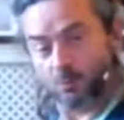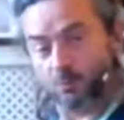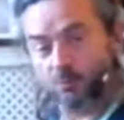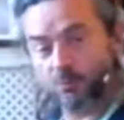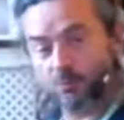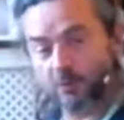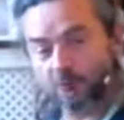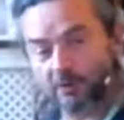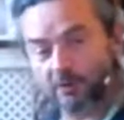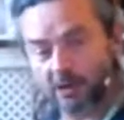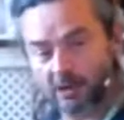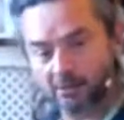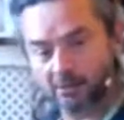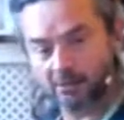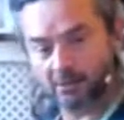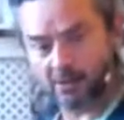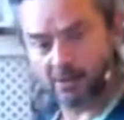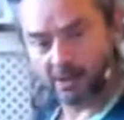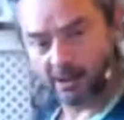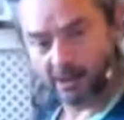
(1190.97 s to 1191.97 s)

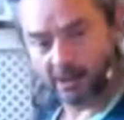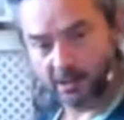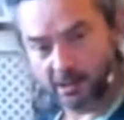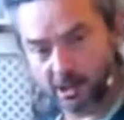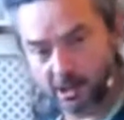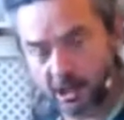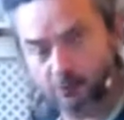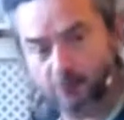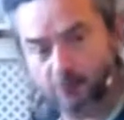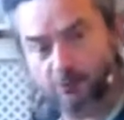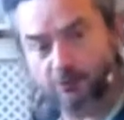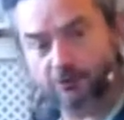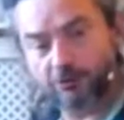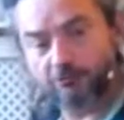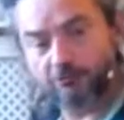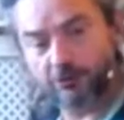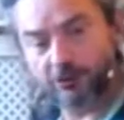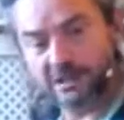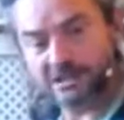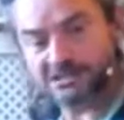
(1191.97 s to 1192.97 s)
around the
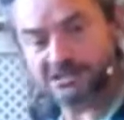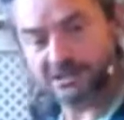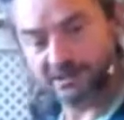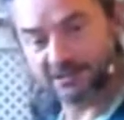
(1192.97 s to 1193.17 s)
upward releasing